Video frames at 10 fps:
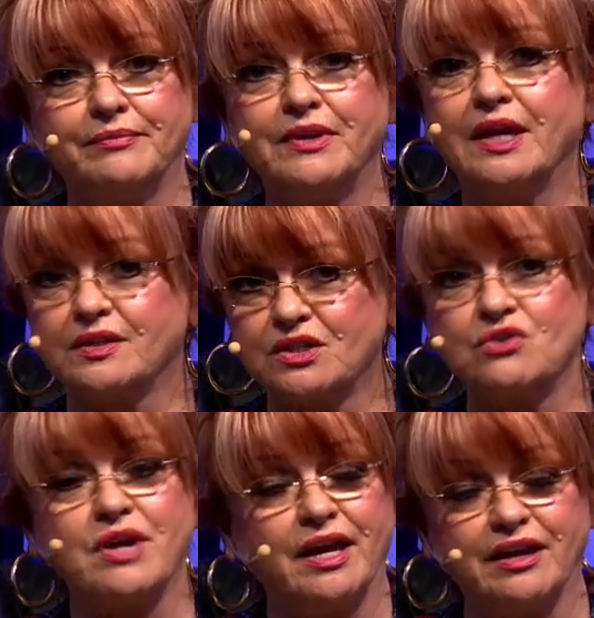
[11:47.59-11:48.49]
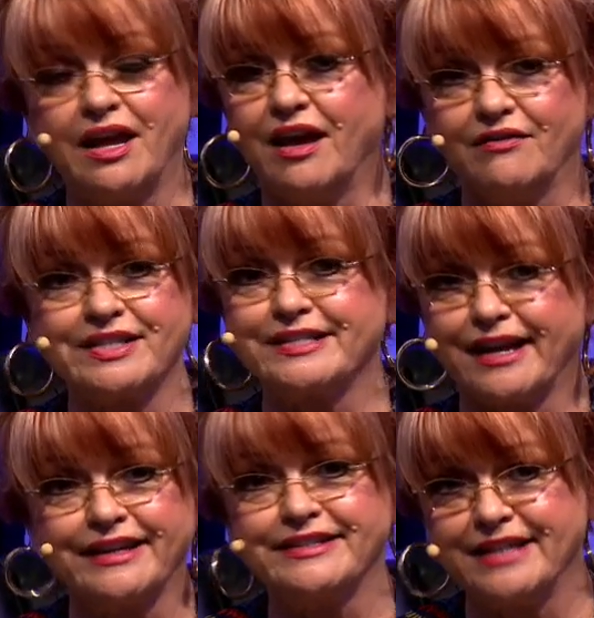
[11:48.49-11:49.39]
Yes, you can have a
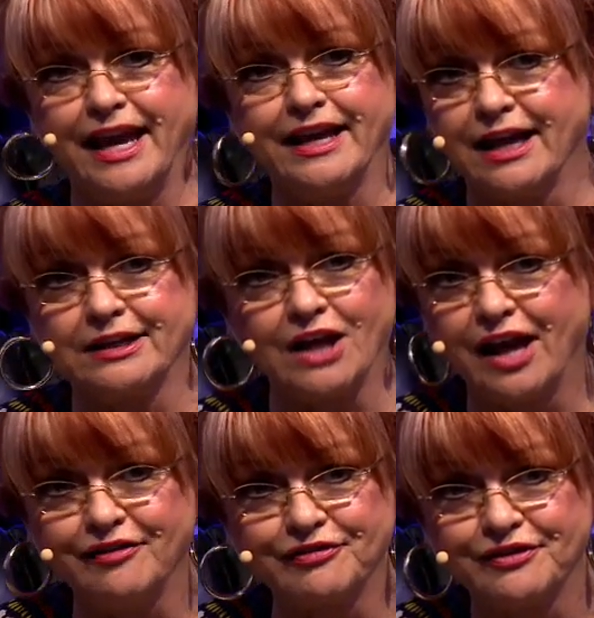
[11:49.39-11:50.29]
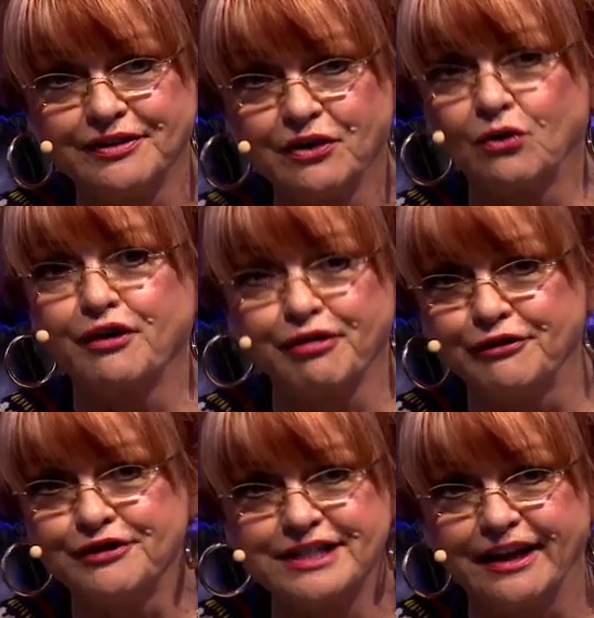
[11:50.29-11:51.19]
second take on life. Or a
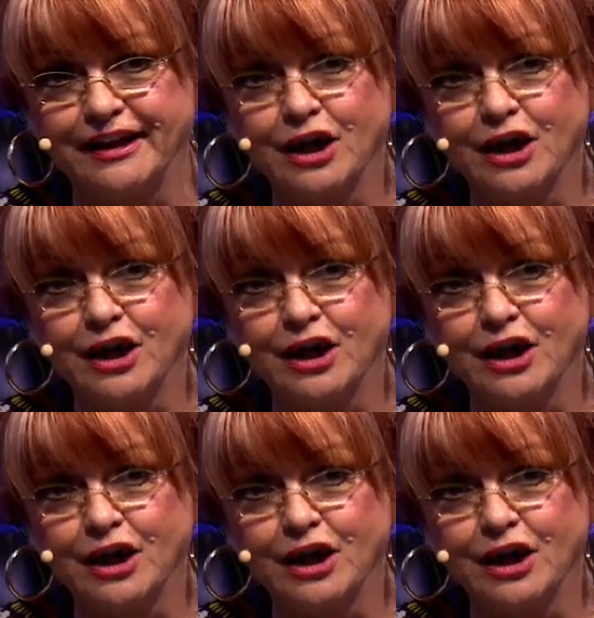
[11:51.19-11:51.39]
third take.